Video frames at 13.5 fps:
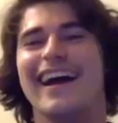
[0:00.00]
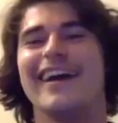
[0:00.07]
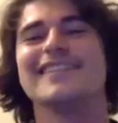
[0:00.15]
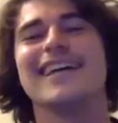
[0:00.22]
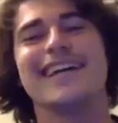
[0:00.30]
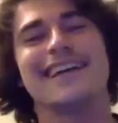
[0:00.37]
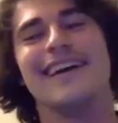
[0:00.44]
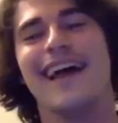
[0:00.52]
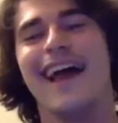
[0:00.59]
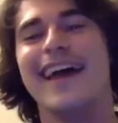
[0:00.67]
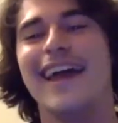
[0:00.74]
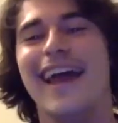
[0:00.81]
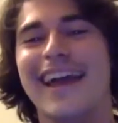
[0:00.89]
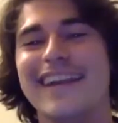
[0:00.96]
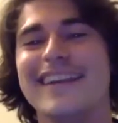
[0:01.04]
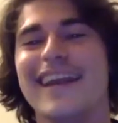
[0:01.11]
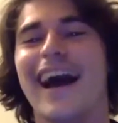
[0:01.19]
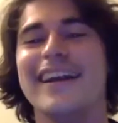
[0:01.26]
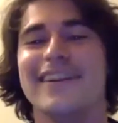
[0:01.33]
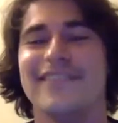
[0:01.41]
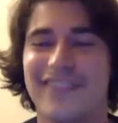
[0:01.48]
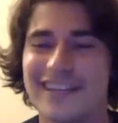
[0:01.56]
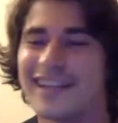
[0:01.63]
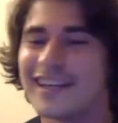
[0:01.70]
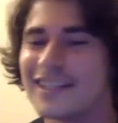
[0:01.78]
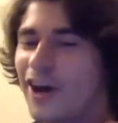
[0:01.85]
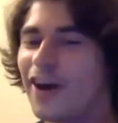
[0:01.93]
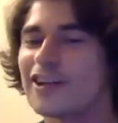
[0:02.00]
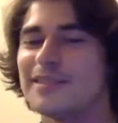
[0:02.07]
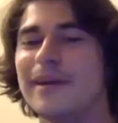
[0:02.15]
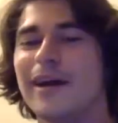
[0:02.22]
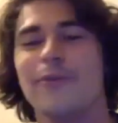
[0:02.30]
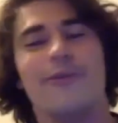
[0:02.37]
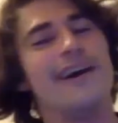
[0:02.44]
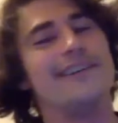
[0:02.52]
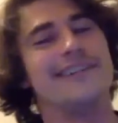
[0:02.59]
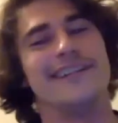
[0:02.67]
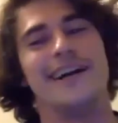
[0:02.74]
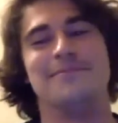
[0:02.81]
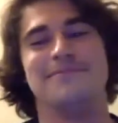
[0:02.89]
It's like an 89, and if they like talk to me, I'd round it up.